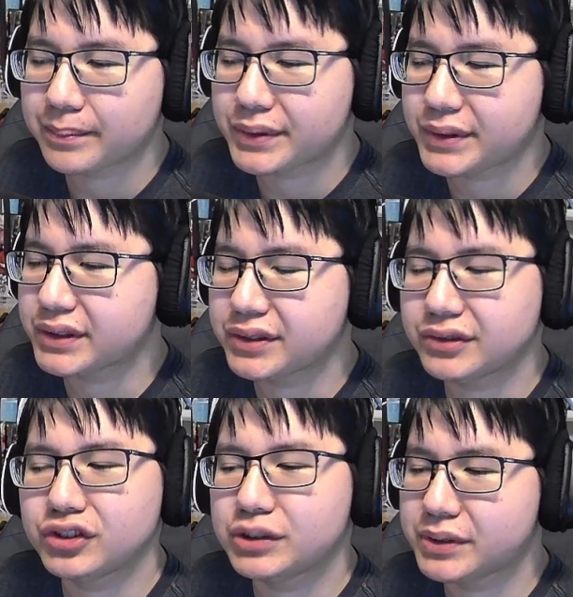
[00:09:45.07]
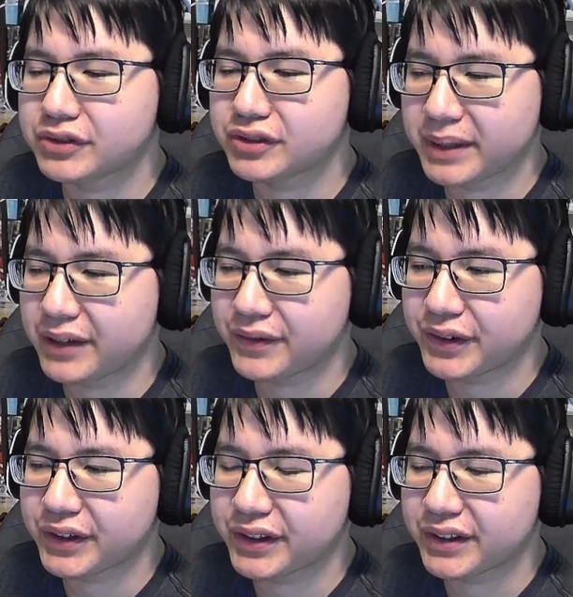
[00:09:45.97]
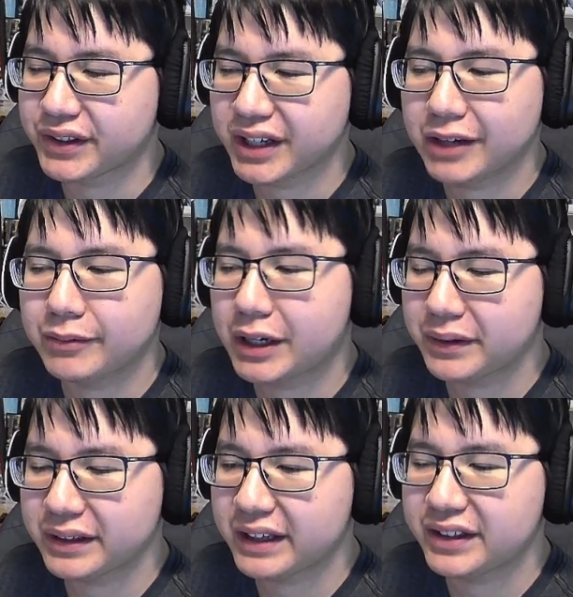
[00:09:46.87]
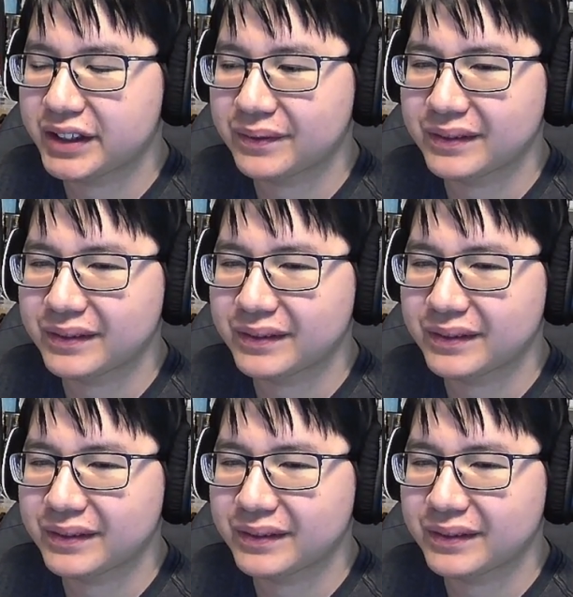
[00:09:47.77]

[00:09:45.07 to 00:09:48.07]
personal troopers were made for, and why we need them.